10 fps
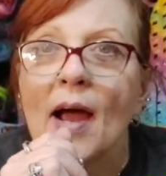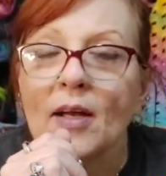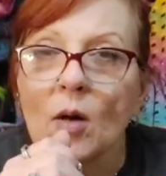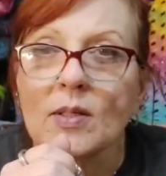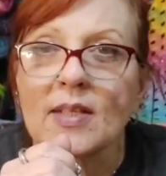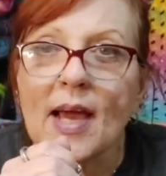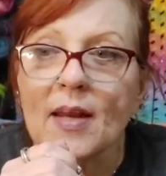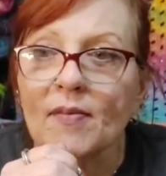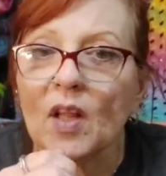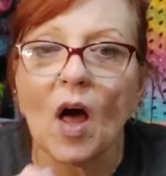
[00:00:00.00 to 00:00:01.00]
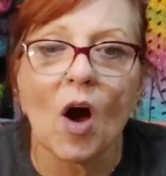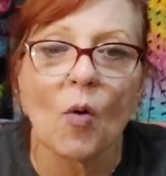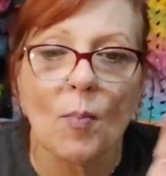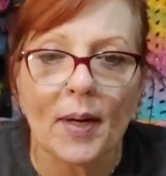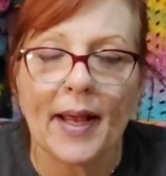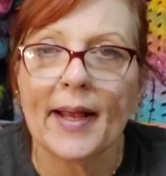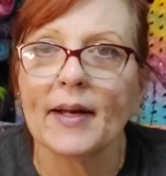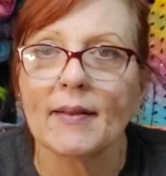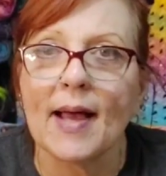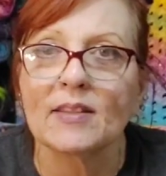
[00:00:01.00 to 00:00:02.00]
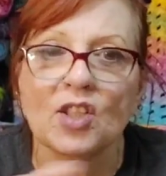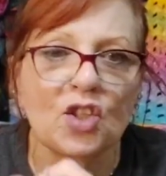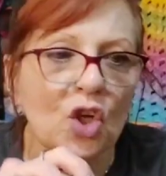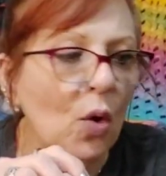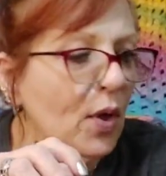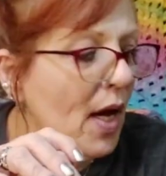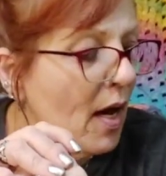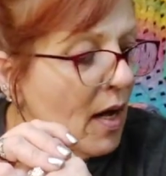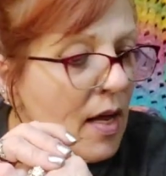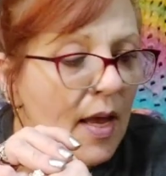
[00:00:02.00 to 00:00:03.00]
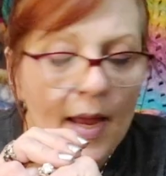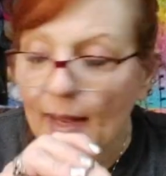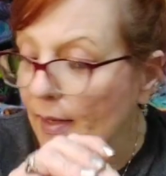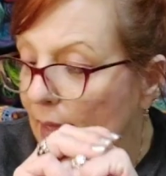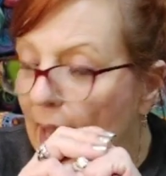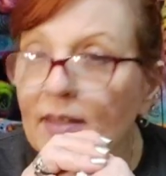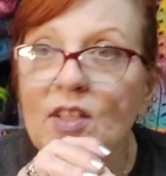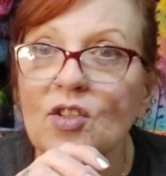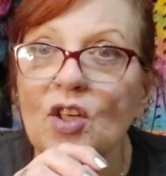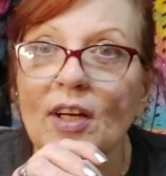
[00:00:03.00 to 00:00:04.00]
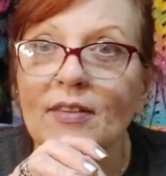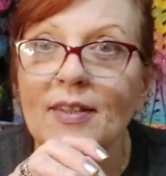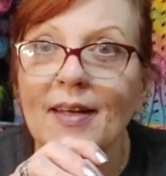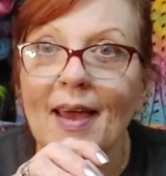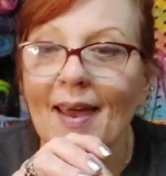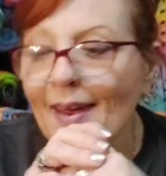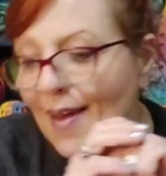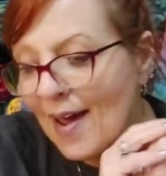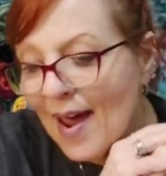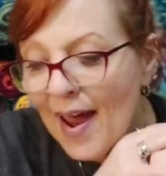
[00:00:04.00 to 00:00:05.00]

I know it's kind of a long one, but I had a lot to show you. I had a lot to share today.